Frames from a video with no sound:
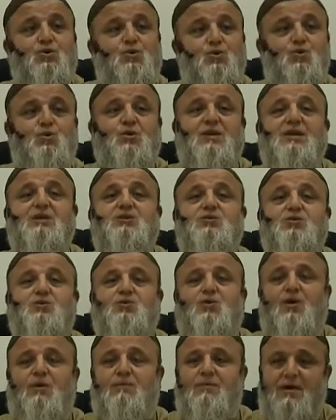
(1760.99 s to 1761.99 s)
you need to
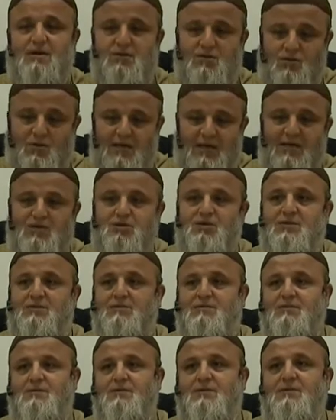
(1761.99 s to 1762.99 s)
know about your
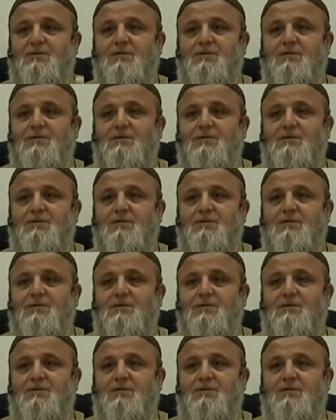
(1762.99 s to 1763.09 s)
religion,